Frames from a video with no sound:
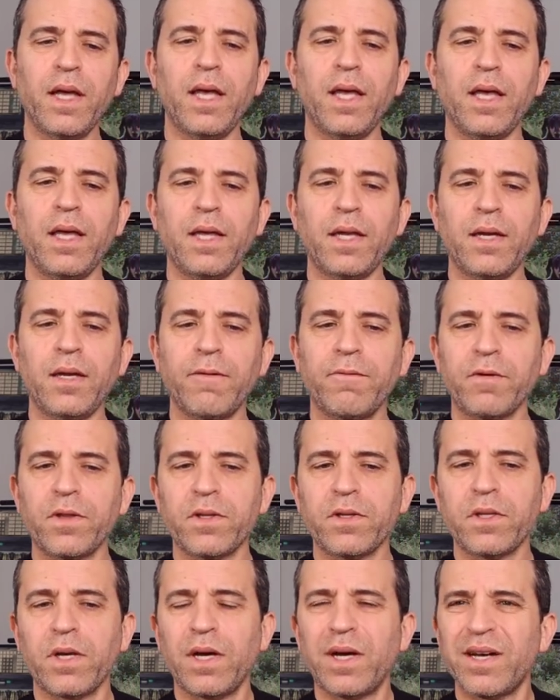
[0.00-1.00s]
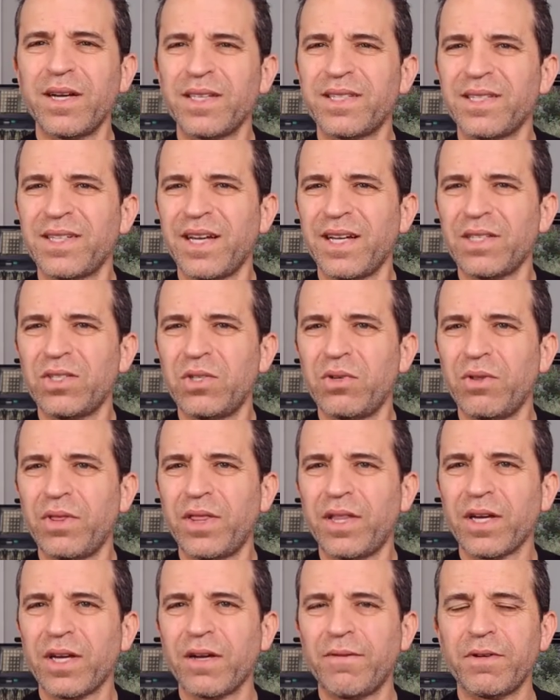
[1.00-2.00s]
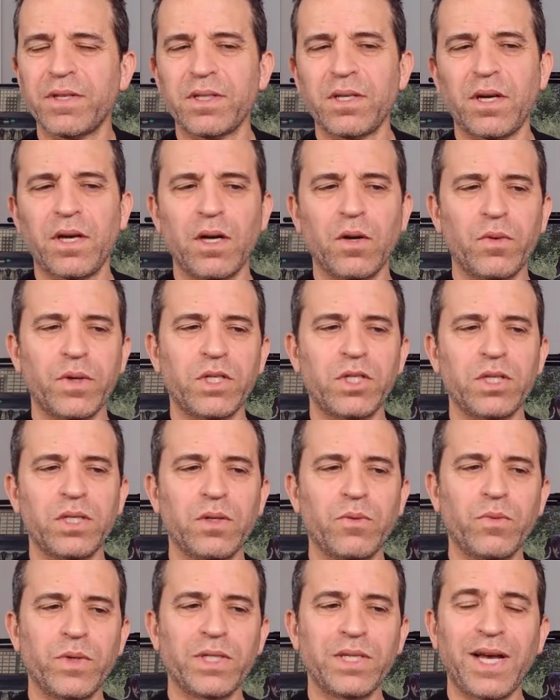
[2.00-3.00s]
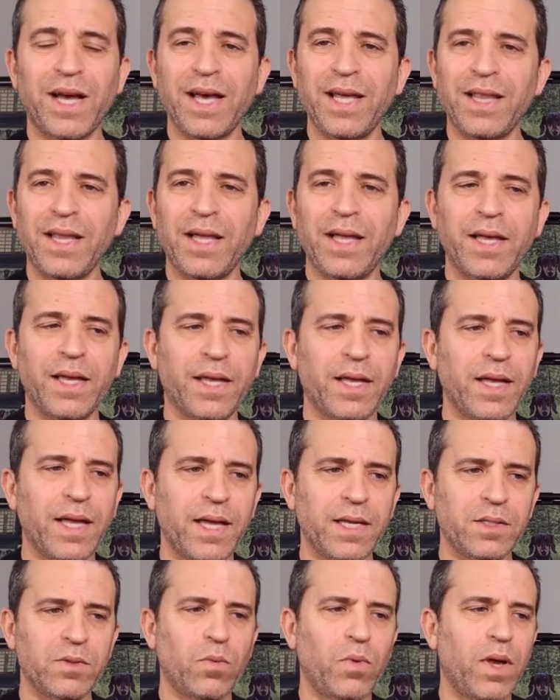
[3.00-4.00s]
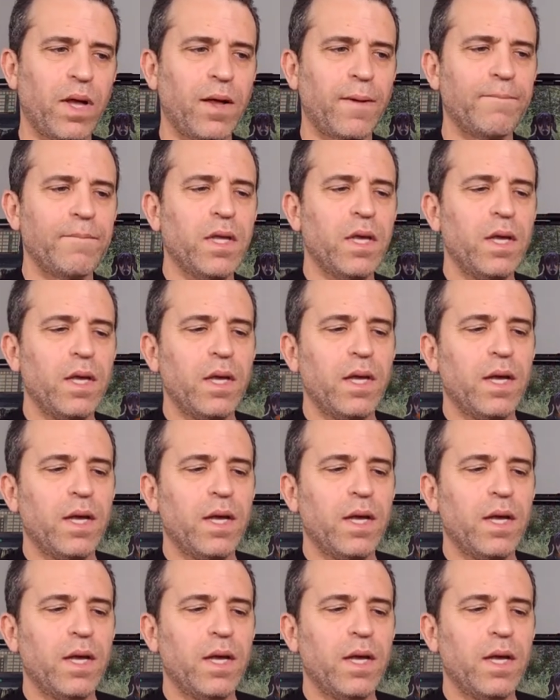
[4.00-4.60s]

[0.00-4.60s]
And for the tongue, it's not too thick of a tongue, which, which I like as well.